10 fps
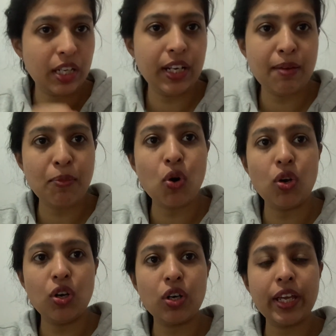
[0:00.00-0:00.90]
a mall,
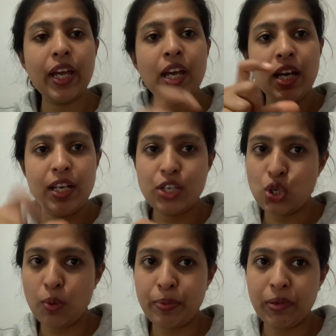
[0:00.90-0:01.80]
okay, in a
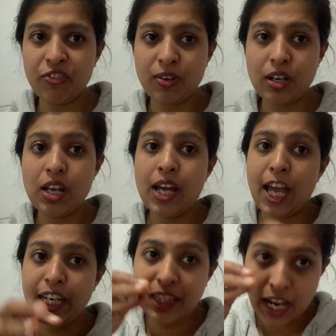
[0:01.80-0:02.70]
shopping mall.
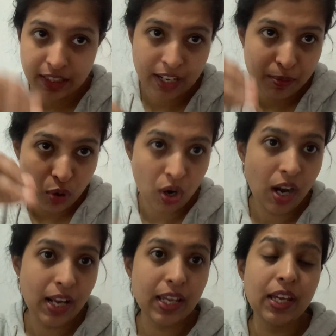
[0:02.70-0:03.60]
In that time
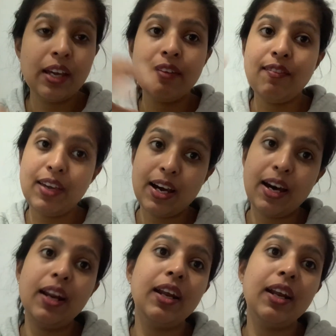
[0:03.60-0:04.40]
only we are